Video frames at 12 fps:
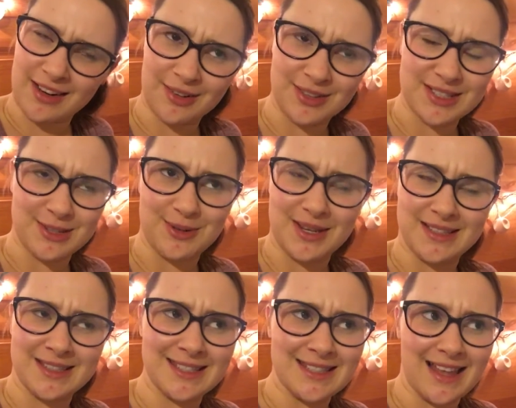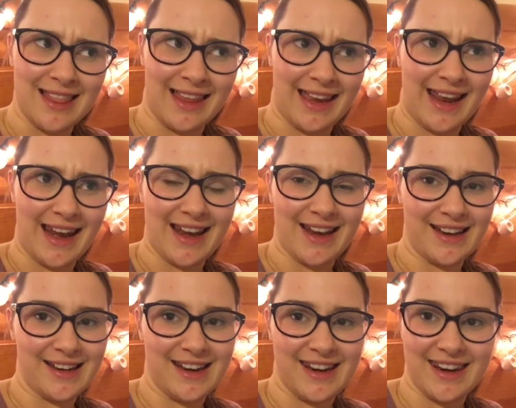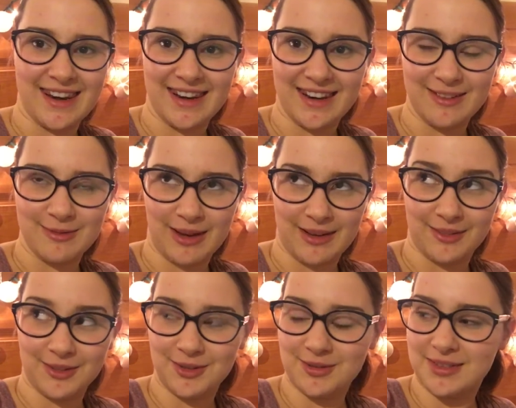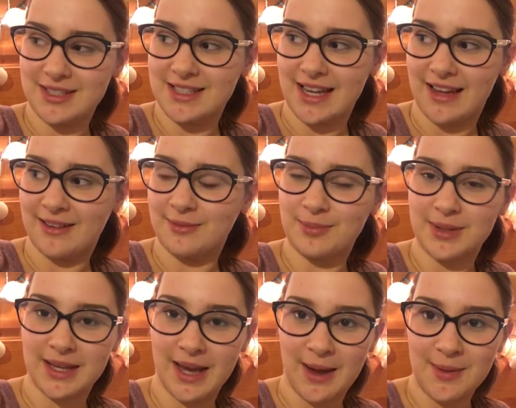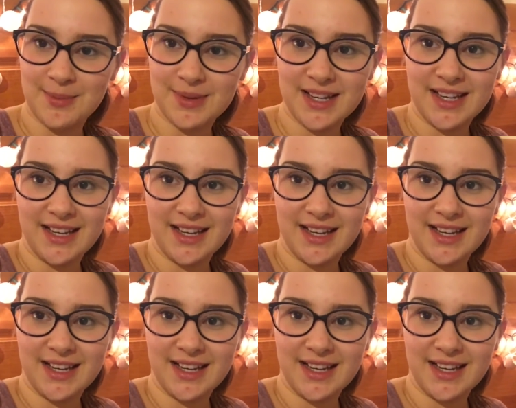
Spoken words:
And also, it's like, I don't know, 10 p.m.,